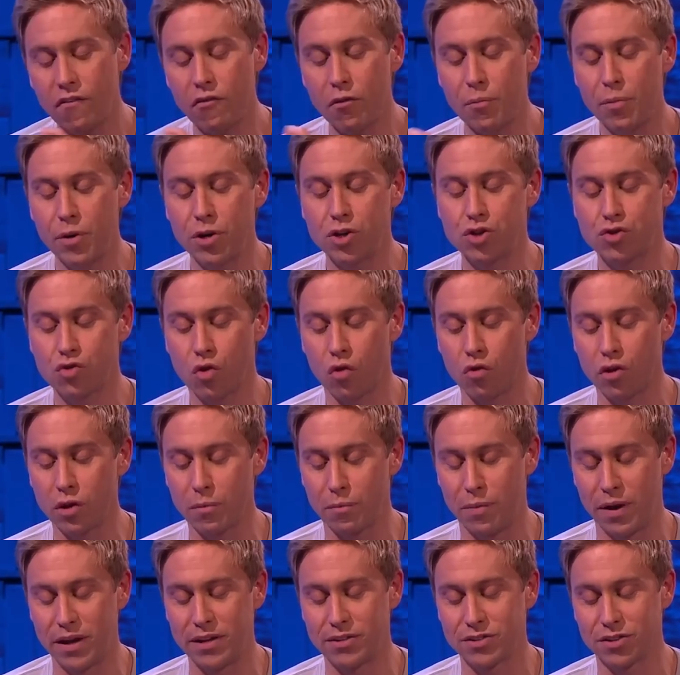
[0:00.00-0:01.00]
you ever put
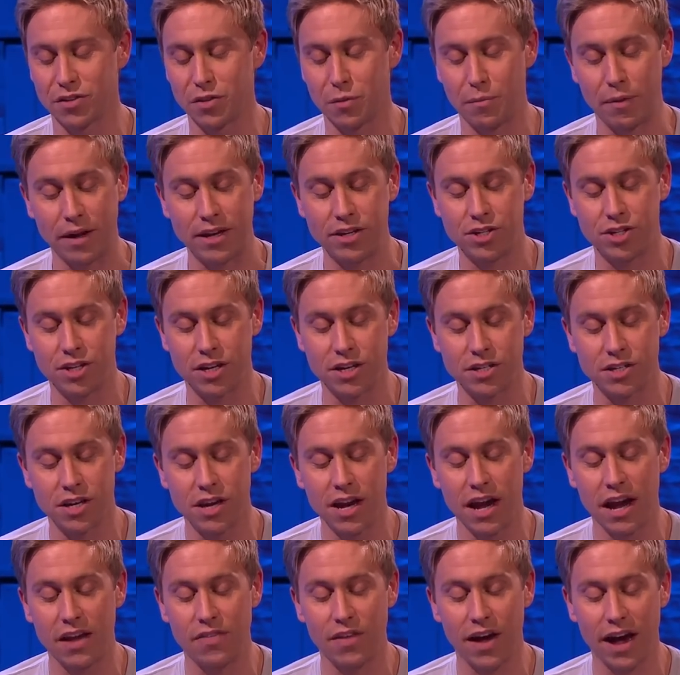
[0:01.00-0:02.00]
drawing pins on the benches
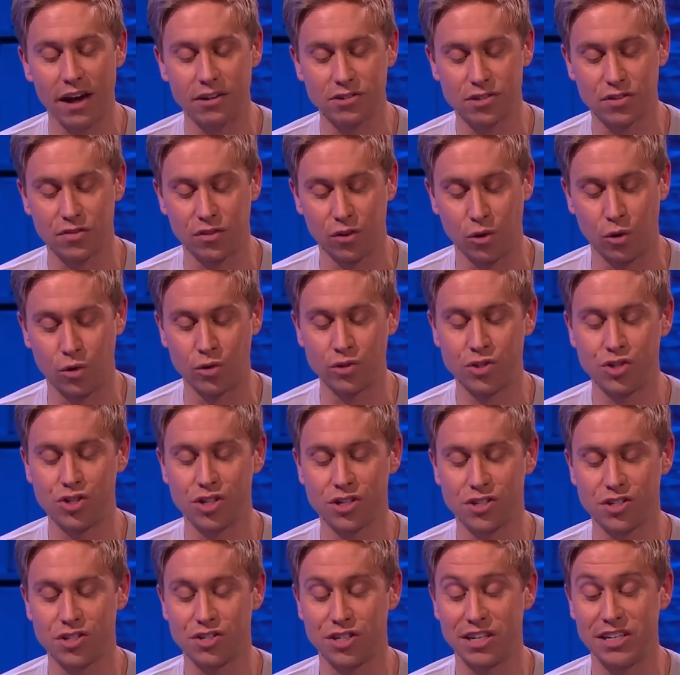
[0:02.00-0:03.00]
in the House of Lords
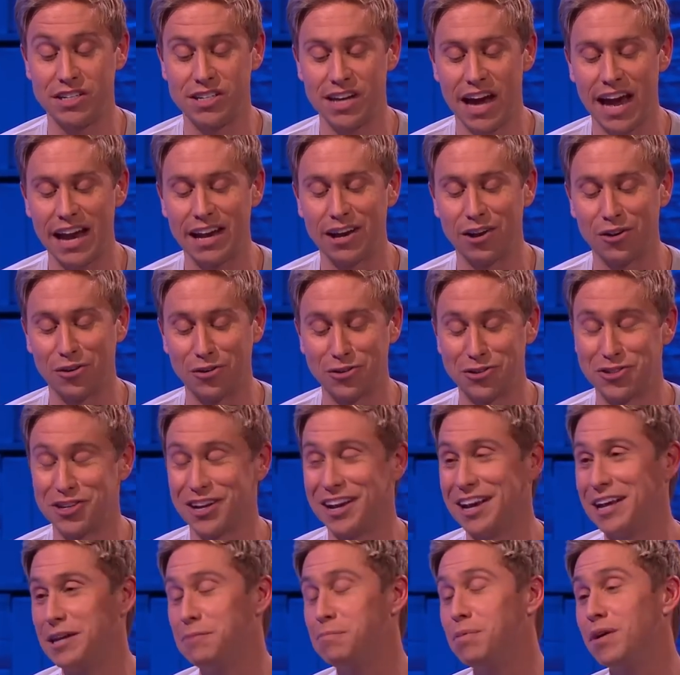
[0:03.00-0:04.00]
just to see 10 lords are
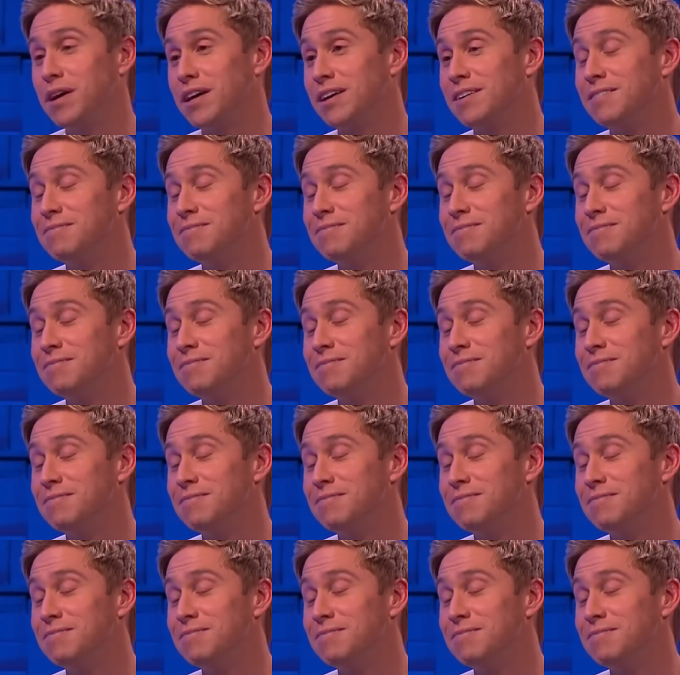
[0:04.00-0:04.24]
leaping?